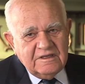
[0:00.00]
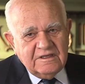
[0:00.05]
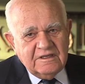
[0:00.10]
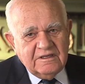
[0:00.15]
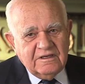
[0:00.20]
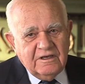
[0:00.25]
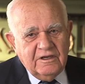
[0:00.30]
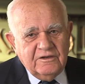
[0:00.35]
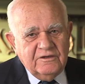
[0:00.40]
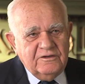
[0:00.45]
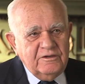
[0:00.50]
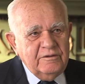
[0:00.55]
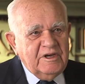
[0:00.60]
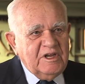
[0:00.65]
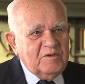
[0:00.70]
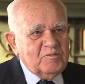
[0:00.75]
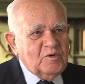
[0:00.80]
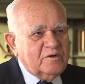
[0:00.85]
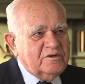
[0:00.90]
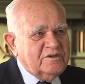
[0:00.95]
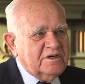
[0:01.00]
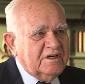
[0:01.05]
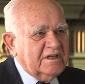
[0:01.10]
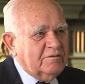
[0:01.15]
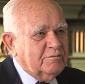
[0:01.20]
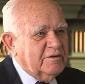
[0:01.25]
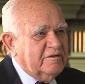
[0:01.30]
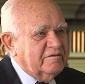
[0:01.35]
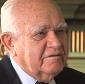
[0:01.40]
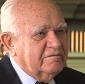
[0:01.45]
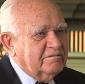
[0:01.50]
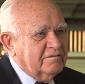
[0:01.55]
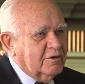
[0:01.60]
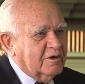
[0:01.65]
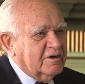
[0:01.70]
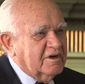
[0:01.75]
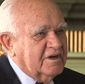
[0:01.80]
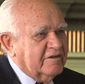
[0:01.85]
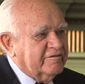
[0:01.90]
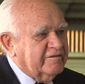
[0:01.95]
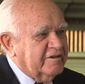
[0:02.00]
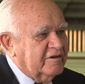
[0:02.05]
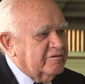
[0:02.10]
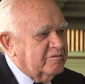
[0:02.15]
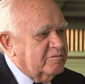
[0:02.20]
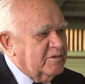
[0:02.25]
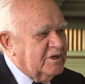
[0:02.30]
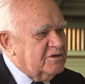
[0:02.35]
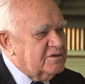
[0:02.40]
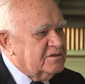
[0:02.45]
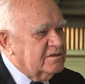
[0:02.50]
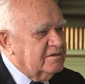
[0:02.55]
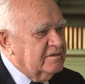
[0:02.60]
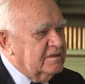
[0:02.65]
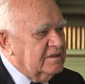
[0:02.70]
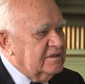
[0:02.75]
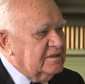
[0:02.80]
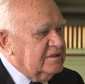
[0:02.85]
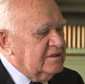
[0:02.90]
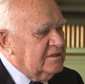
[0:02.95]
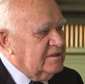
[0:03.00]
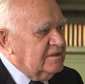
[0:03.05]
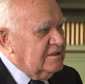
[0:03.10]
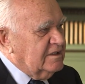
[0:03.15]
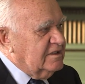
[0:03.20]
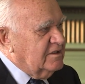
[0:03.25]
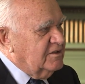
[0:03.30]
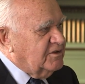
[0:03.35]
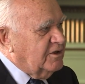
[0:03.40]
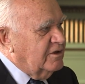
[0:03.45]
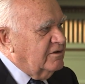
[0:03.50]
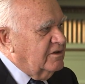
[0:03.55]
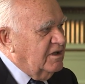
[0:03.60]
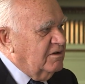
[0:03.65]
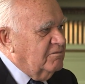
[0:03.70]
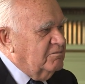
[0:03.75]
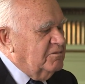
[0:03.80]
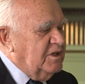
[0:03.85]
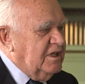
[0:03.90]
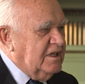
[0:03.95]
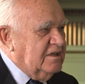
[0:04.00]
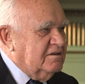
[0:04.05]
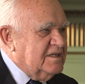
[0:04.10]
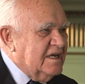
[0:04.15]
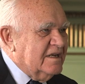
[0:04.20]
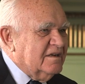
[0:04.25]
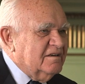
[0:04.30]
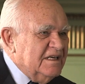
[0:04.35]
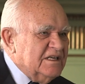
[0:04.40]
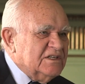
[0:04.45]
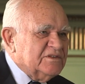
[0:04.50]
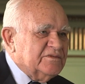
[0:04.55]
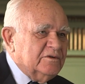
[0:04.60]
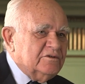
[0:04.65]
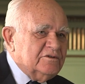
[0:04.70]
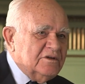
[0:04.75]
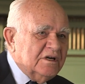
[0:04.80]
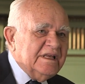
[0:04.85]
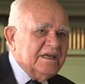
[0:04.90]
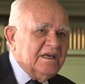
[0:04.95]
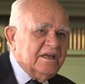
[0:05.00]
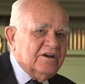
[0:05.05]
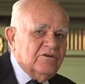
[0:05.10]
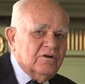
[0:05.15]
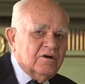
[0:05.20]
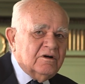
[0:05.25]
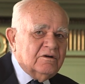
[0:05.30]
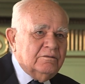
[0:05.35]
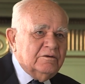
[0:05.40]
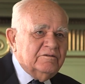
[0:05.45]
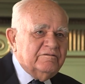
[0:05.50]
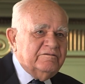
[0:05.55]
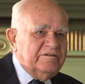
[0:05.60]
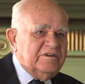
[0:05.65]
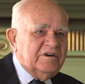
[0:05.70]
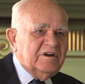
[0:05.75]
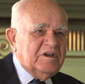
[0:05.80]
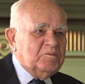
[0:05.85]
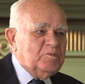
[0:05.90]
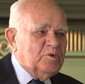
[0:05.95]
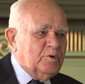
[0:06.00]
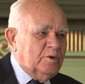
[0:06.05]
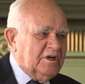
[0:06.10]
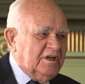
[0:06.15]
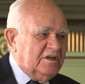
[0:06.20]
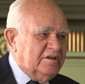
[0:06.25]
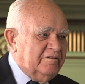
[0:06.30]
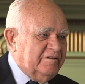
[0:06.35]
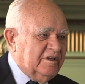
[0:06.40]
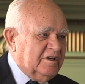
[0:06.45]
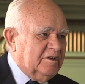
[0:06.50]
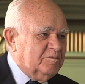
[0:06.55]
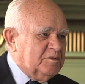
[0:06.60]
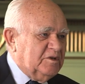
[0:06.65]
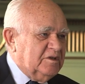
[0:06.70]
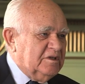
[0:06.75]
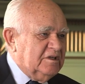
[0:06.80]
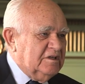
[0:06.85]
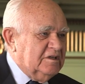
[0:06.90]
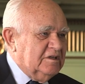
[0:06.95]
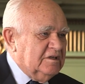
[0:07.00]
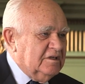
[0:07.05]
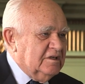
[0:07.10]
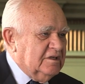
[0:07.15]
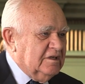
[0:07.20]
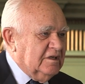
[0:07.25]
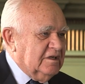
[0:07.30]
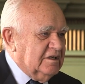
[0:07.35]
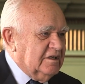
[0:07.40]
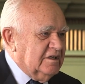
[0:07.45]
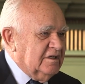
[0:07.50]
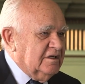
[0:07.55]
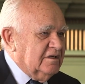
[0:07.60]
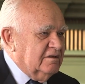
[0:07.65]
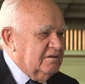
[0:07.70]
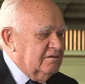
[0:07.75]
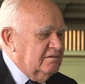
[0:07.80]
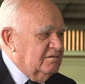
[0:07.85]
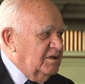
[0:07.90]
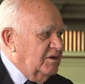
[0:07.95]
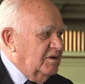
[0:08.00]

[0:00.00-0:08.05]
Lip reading: going to do any more drilling, we've got enough information. So the techniques for drilling in rock were very poorly developed. The